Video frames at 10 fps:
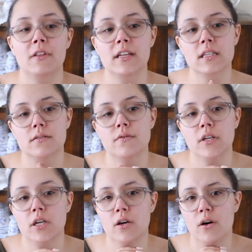you like this
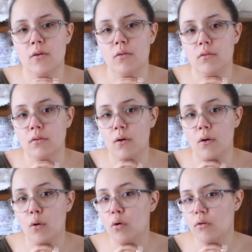video
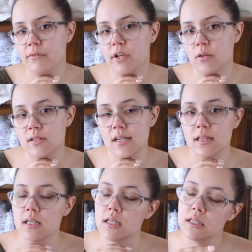or videos
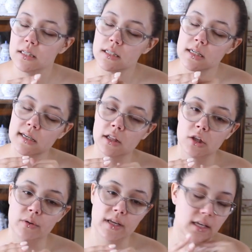like these,
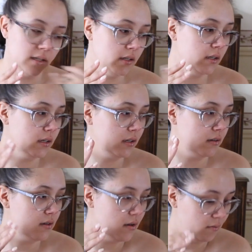including
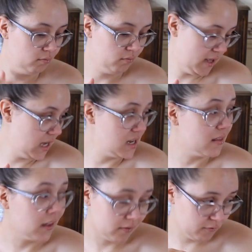
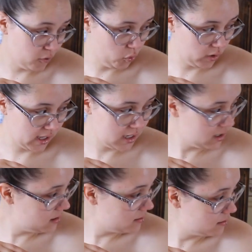anything food
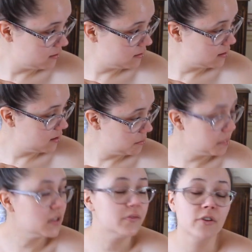related,
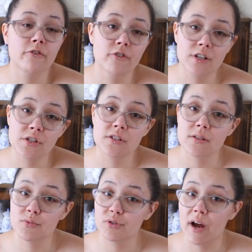please feel free to
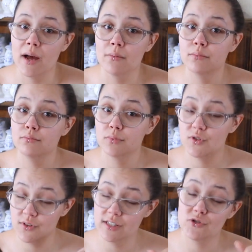subscribe
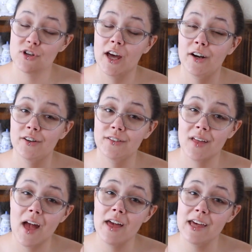to this channel,
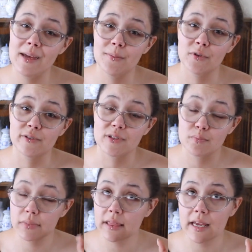April's
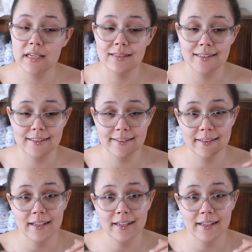Place.